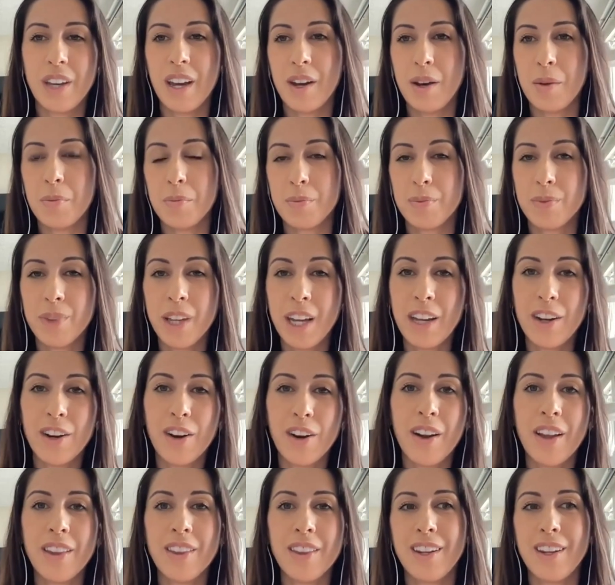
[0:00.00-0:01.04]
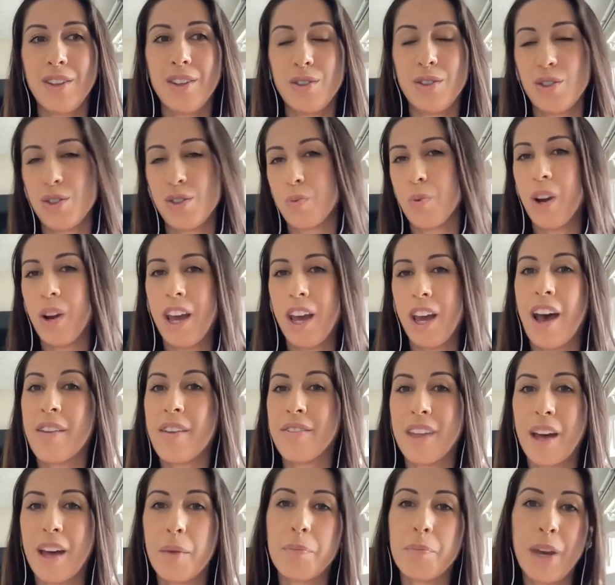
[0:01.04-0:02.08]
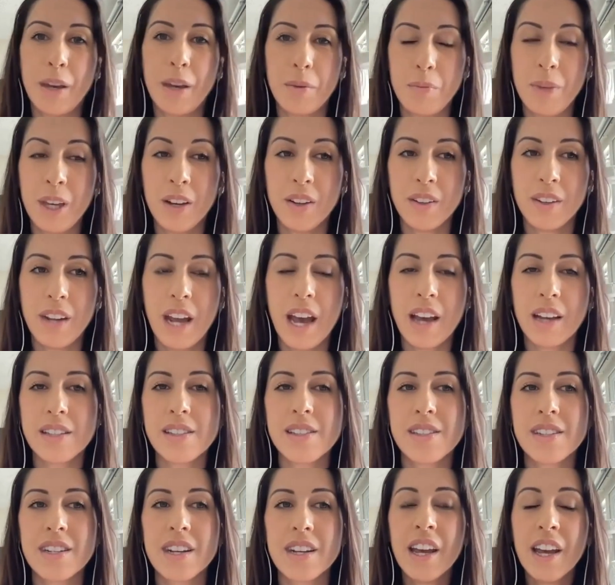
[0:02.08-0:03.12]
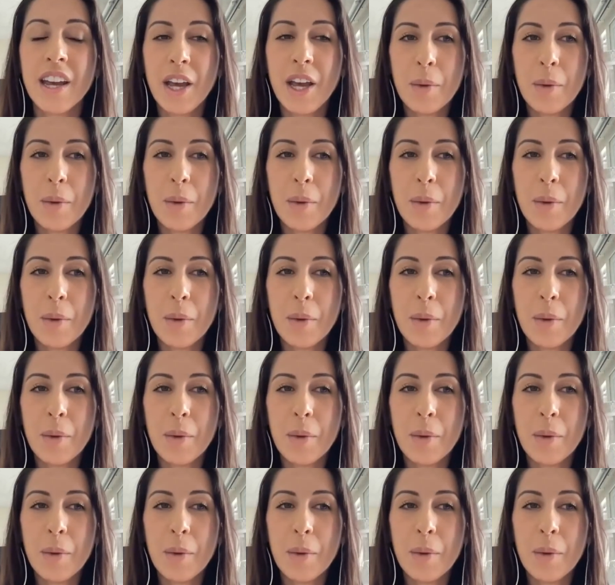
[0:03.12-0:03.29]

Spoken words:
You get up later and then you just want to have that big meal next.